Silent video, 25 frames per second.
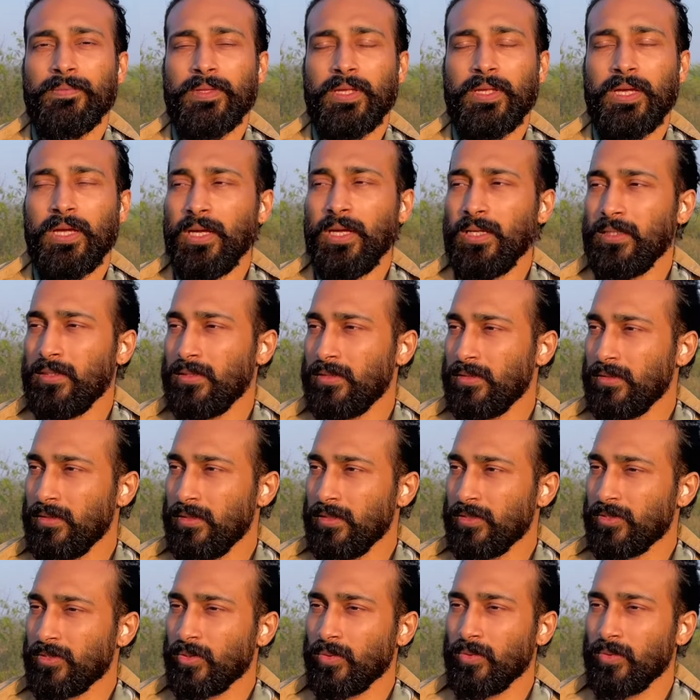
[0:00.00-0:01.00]
and
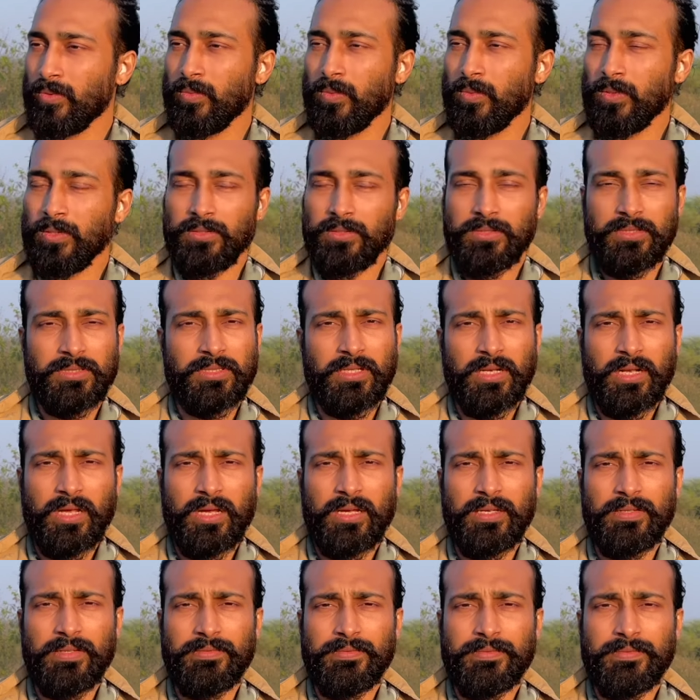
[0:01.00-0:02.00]
this whole world is
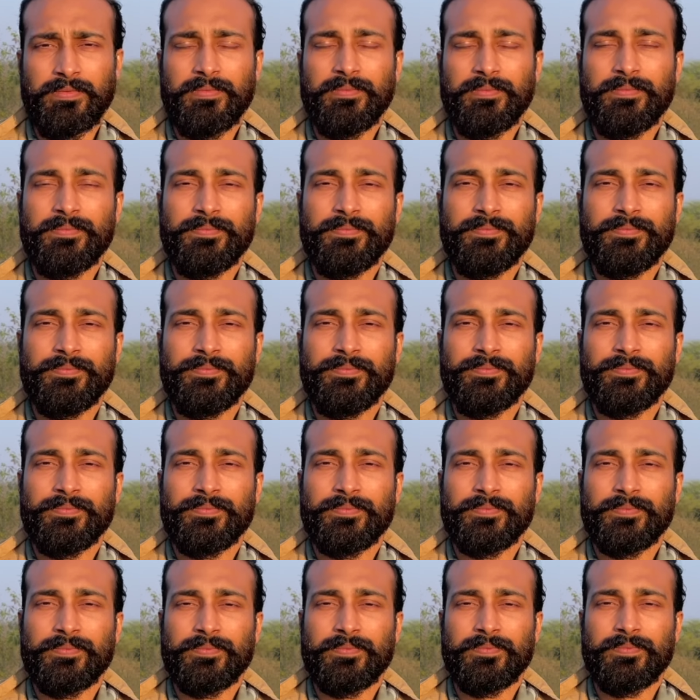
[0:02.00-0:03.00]
alive.
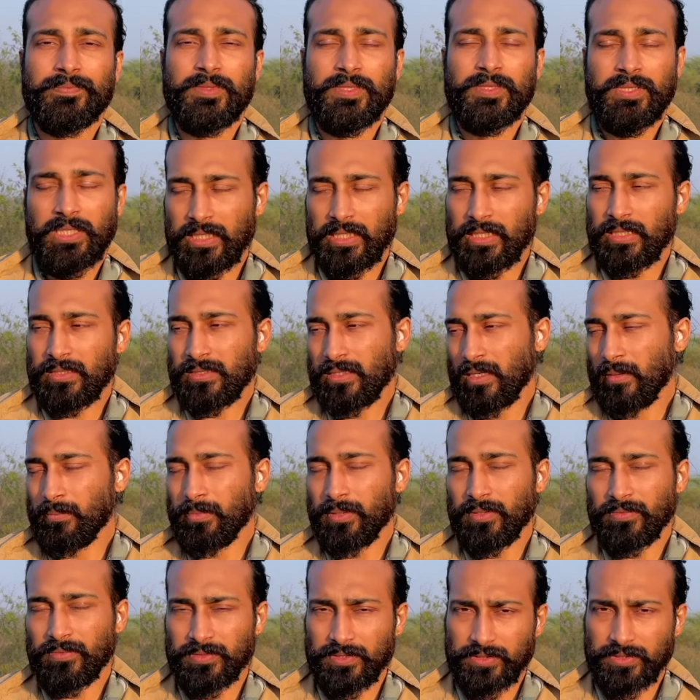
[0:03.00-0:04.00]
Take
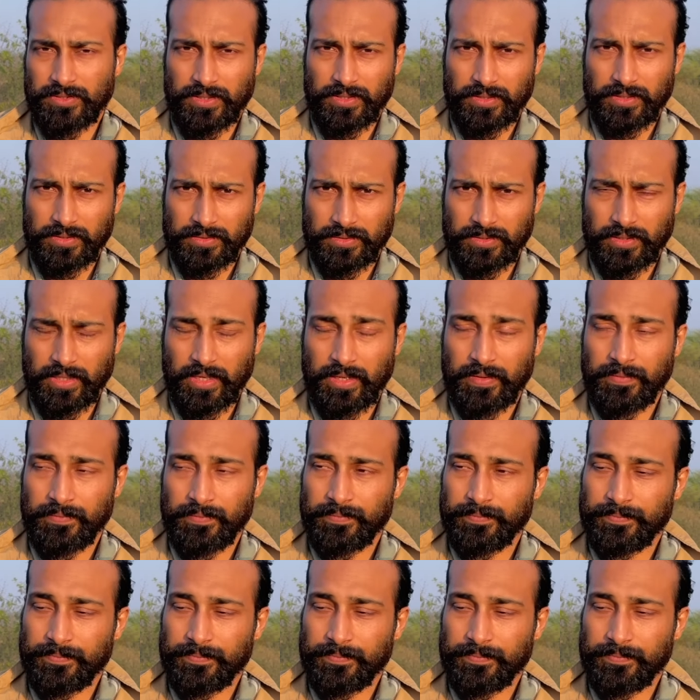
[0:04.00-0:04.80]
example of this earth, yeah?